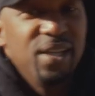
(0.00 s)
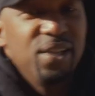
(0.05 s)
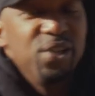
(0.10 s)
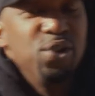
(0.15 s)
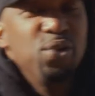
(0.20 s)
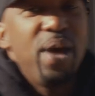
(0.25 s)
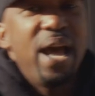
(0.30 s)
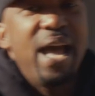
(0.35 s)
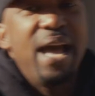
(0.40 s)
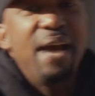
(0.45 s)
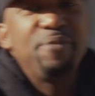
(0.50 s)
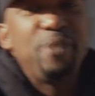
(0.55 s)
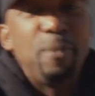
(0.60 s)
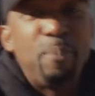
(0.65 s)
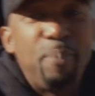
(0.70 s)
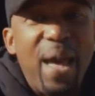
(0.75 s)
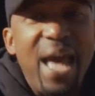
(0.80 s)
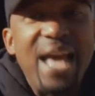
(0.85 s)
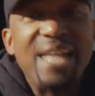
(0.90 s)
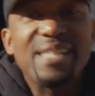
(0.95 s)
You have the
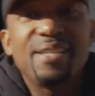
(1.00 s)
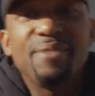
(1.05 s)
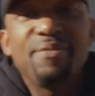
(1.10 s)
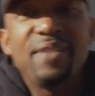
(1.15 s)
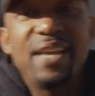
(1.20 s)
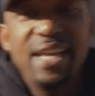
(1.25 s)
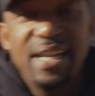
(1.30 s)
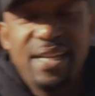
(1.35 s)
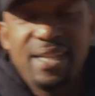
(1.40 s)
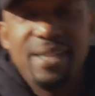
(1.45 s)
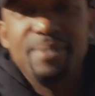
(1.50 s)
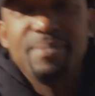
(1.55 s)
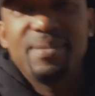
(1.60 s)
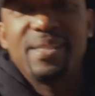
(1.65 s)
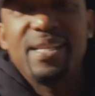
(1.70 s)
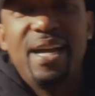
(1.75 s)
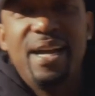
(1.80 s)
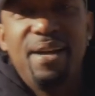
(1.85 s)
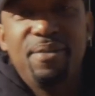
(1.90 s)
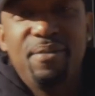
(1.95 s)
passive income
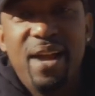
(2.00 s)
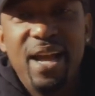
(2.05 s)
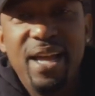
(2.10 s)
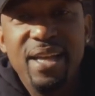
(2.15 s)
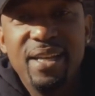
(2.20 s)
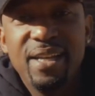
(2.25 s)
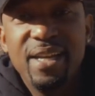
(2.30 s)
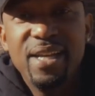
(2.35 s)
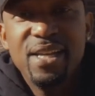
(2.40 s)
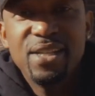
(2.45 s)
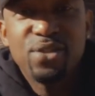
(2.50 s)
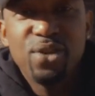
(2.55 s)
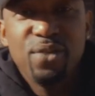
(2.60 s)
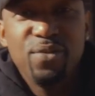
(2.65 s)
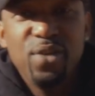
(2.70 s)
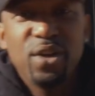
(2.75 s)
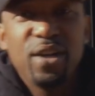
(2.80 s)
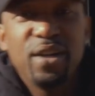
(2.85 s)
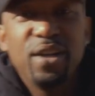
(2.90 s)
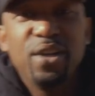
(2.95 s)
side, right? So if
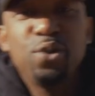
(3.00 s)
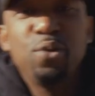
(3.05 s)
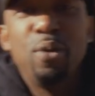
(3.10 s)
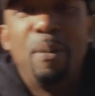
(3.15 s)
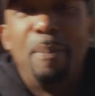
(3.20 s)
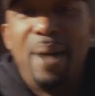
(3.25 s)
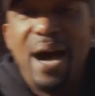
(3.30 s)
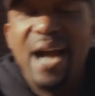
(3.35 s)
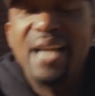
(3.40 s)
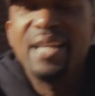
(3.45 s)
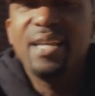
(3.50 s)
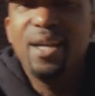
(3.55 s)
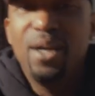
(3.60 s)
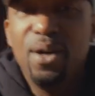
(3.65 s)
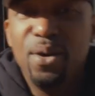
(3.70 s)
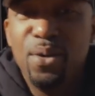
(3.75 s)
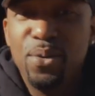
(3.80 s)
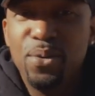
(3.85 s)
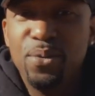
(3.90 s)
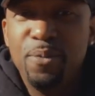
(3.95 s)
you're going to do a buy and
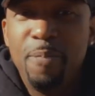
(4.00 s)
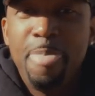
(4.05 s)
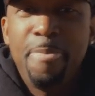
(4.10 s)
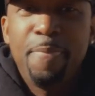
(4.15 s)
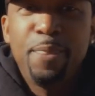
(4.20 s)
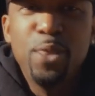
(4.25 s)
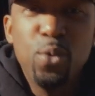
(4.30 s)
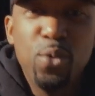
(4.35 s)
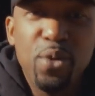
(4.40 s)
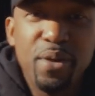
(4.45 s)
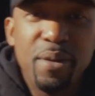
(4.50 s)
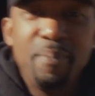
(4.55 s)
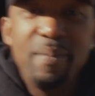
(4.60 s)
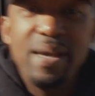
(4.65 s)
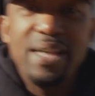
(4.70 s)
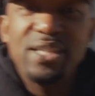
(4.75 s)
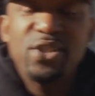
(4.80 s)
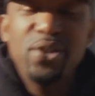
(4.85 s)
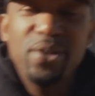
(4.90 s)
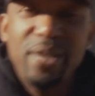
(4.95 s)
hold, you want to
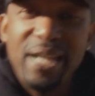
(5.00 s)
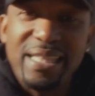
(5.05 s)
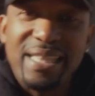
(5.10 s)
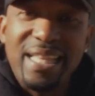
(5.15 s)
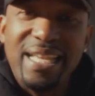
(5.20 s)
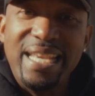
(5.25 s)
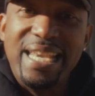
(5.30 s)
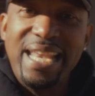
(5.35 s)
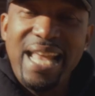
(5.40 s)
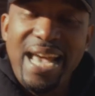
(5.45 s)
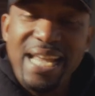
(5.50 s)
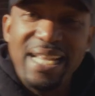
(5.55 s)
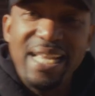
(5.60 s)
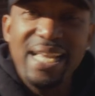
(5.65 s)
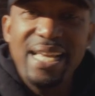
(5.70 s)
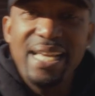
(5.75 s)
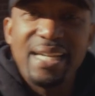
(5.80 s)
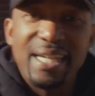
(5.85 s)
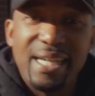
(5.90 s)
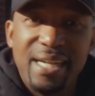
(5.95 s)
make sure that the net
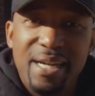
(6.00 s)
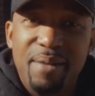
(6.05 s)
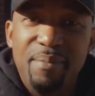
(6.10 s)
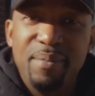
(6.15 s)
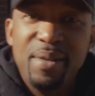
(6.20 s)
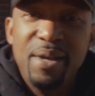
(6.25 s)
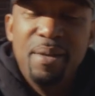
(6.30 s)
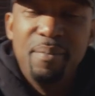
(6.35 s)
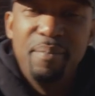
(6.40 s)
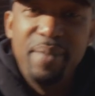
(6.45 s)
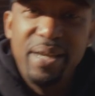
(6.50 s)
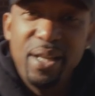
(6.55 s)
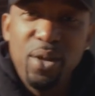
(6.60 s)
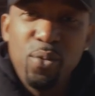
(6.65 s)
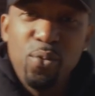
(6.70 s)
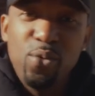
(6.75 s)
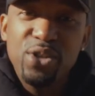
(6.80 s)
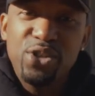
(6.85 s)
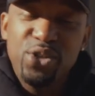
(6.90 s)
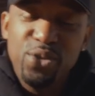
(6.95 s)
income,
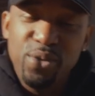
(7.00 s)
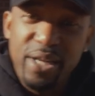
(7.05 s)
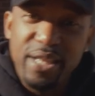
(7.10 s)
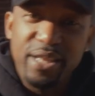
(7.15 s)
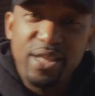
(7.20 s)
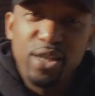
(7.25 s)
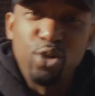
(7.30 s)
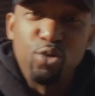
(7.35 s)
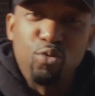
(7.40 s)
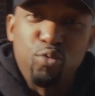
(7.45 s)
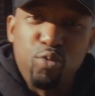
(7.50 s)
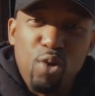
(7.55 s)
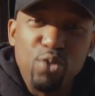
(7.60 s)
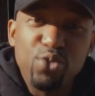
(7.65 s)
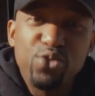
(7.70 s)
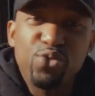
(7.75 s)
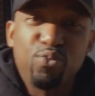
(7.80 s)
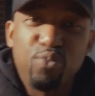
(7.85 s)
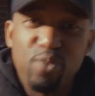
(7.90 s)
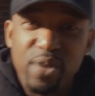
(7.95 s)
meaning once you get the
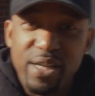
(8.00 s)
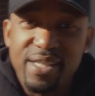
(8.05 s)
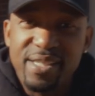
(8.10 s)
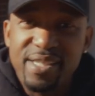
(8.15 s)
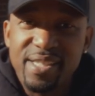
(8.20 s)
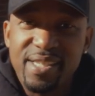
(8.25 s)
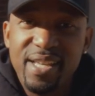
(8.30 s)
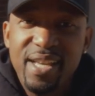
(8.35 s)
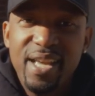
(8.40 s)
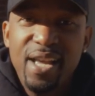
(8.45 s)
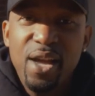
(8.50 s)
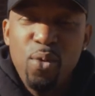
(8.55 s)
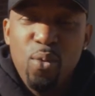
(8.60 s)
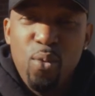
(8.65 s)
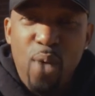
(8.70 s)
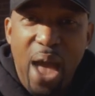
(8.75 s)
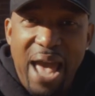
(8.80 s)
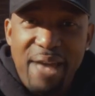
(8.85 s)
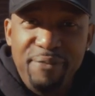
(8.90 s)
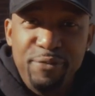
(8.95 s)
gross rents,
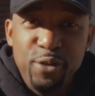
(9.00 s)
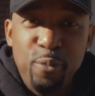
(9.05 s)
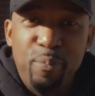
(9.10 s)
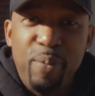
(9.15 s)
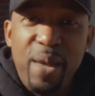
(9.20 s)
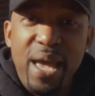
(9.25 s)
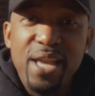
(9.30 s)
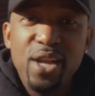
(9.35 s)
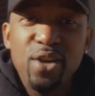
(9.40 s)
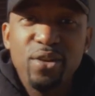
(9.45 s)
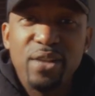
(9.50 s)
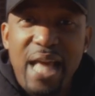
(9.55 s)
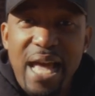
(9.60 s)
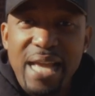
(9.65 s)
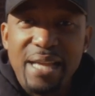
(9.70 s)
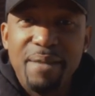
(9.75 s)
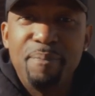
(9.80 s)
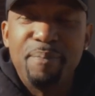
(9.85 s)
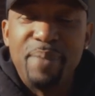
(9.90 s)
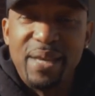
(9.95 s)
after you pay your
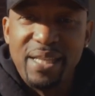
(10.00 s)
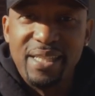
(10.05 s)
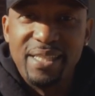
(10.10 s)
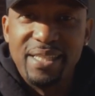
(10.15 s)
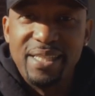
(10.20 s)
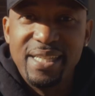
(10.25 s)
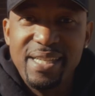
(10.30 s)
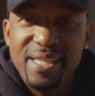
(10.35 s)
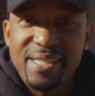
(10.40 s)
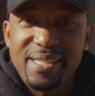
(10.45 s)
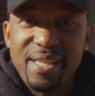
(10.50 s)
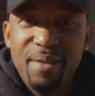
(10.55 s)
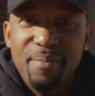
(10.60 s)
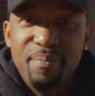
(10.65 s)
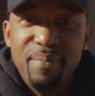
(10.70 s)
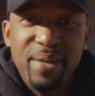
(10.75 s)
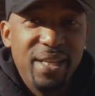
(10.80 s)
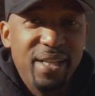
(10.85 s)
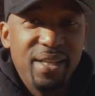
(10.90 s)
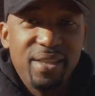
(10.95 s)
liabilities,
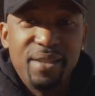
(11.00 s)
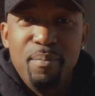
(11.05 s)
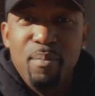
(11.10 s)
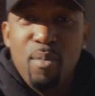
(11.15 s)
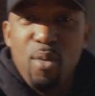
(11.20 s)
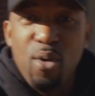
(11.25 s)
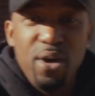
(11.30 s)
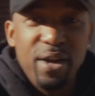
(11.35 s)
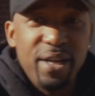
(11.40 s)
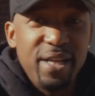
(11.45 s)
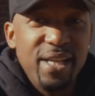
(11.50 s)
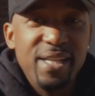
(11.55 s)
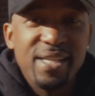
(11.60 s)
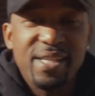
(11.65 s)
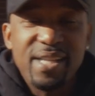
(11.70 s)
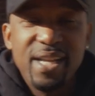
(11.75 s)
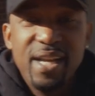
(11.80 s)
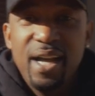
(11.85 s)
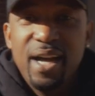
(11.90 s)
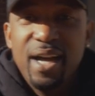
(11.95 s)
meaning the
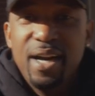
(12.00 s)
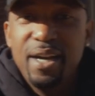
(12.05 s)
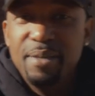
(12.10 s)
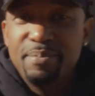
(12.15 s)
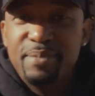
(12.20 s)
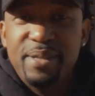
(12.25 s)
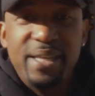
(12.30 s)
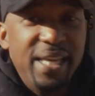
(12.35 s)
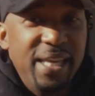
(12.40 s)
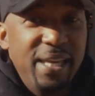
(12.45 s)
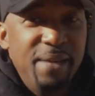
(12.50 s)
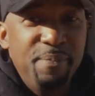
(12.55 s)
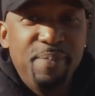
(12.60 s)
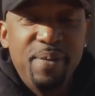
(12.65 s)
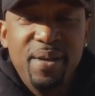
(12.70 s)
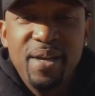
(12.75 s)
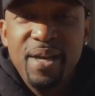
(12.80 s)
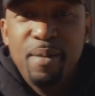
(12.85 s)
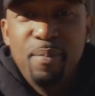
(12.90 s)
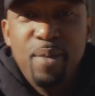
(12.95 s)
mortgage, upkeep,
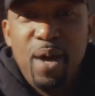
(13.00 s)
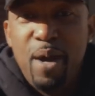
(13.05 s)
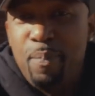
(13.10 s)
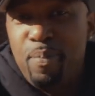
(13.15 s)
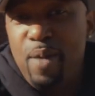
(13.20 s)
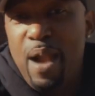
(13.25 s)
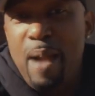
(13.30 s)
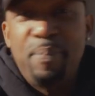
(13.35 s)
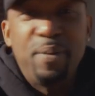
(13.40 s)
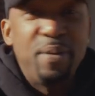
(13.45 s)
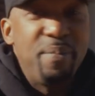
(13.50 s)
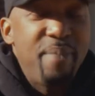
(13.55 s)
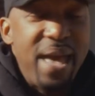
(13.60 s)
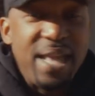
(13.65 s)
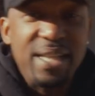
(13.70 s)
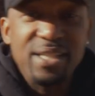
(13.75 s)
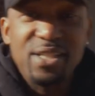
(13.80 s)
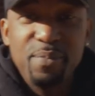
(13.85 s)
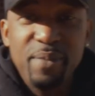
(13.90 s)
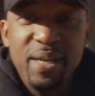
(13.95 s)
property
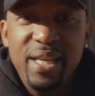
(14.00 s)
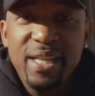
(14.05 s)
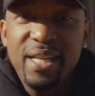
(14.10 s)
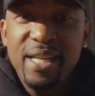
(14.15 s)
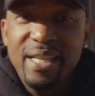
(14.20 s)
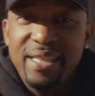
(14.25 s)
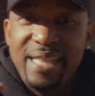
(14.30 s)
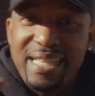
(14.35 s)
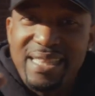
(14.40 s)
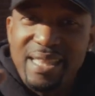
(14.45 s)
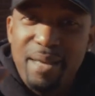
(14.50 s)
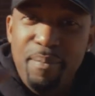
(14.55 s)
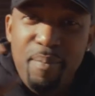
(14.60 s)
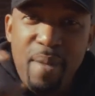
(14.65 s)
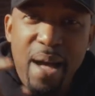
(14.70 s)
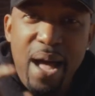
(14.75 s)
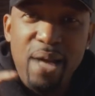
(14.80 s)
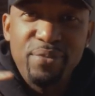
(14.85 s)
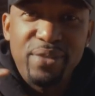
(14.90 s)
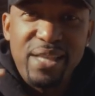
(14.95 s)
management, that the
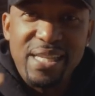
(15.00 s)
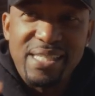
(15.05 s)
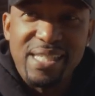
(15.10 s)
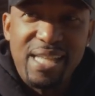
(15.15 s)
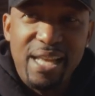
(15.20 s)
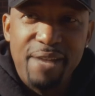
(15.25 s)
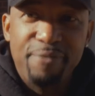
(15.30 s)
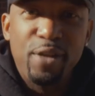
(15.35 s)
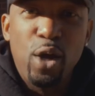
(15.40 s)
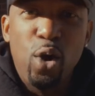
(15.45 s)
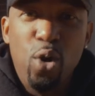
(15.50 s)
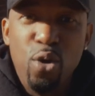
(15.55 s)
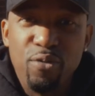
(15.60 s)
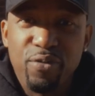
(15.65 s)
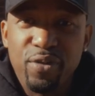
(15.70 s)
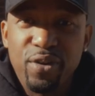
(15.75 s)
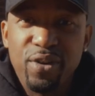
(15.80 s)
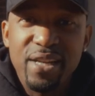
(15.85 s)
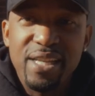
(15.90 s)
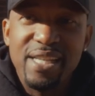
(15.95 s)
amount that's left
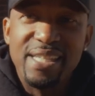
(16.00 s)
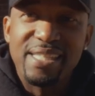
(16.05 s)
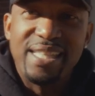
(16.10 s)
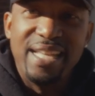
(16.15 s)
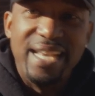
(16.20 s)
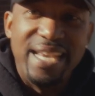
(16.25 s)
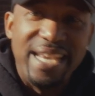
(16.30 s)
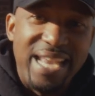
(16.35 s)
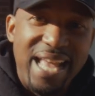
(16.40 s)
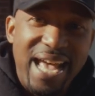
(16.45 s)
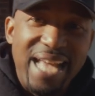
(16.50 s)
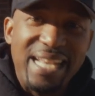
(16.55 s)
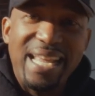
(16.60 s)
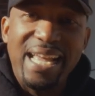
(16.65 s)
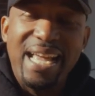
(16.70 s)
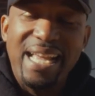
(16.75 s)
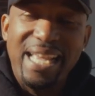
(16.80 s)
over is the net